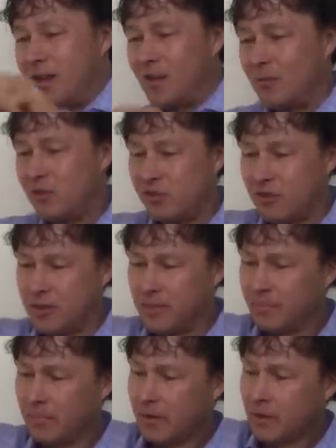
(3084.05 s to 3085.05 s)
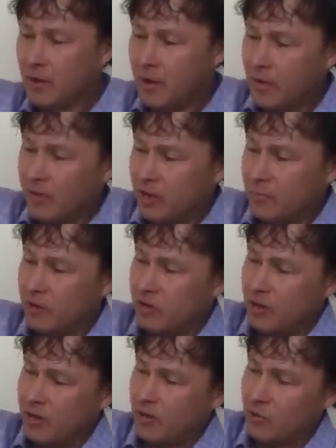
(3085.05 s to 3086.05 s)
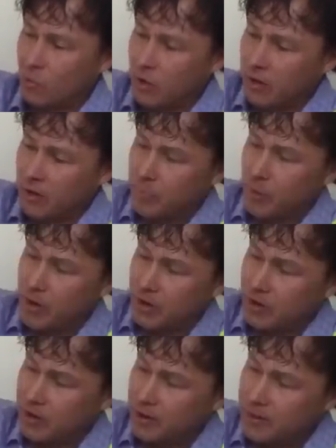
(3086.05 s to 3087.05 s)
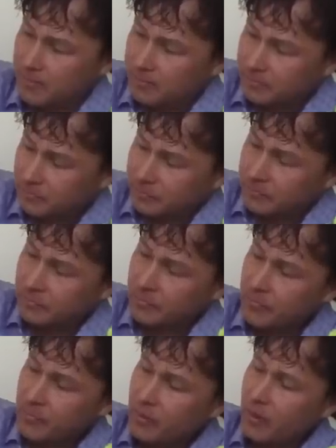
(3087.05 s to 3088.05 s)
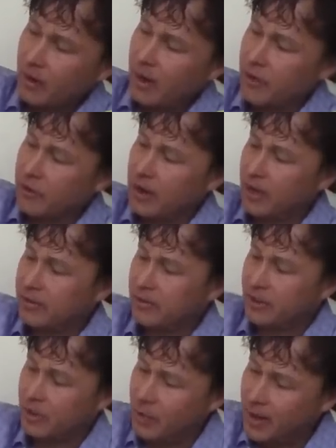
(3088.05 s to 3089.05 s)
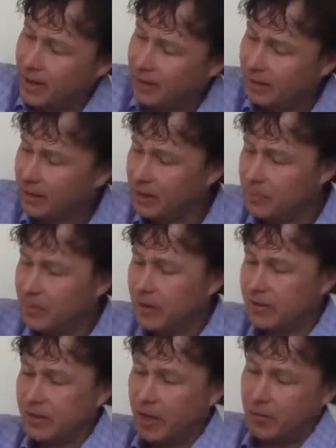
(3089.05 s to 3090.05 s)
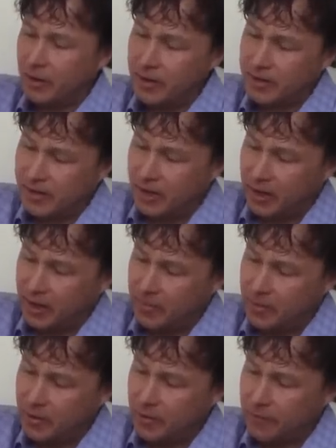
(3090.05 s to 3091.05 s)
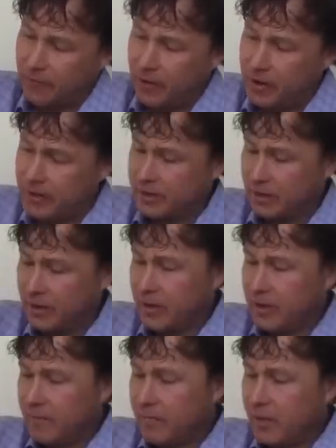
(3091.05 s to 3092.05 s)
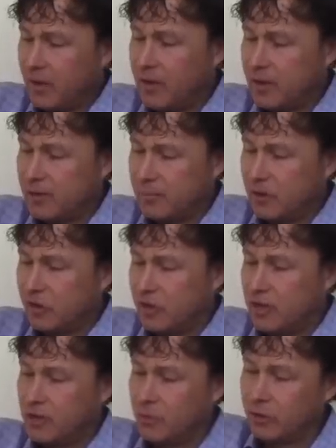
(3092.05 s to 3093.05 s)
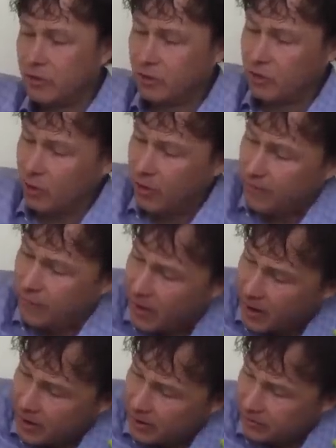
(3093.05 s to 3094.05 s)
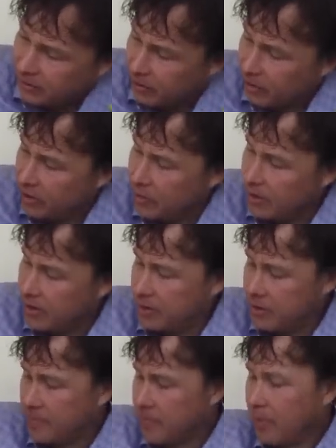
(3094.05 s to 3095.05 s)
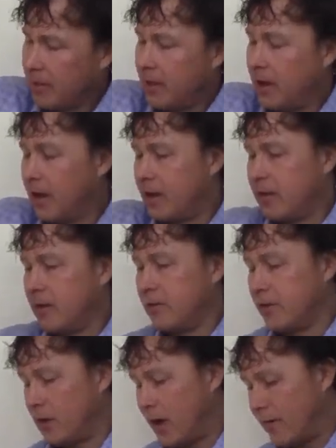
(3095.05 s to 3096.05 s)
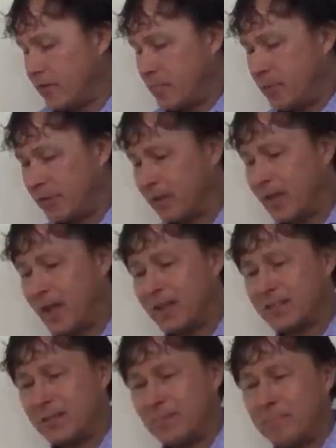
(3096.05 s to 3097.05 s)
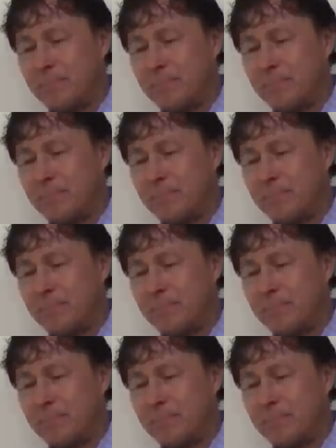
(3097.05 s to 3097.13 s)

in the machine. This machine is working pretty good. As you guys can see, we got a little bit of celery stuck up near the front of this machine, which is totally fine. It's going to go in, and uh, you know, after you put the last